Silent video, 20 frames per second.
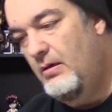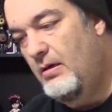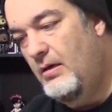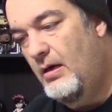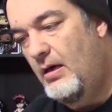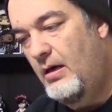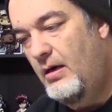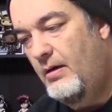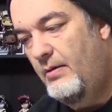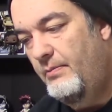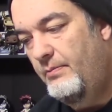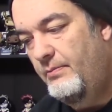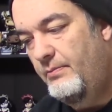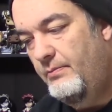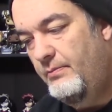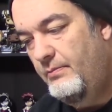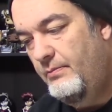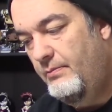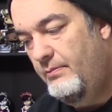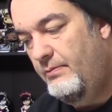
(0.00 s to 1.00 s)
Um,
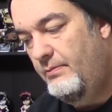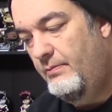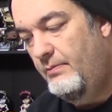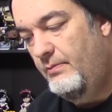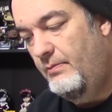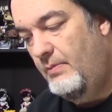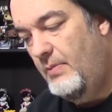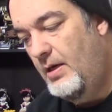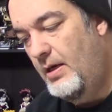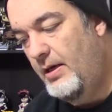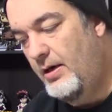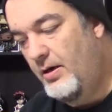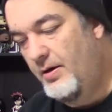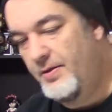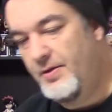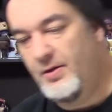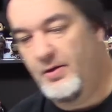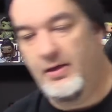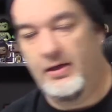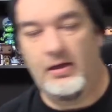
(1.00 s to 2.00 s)
in our
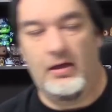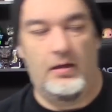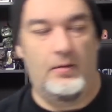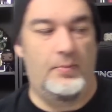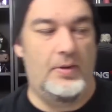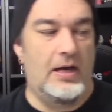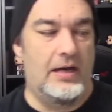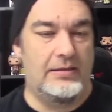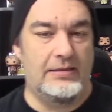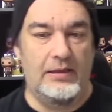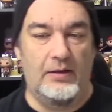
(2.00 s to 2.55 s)
thirty dollar box.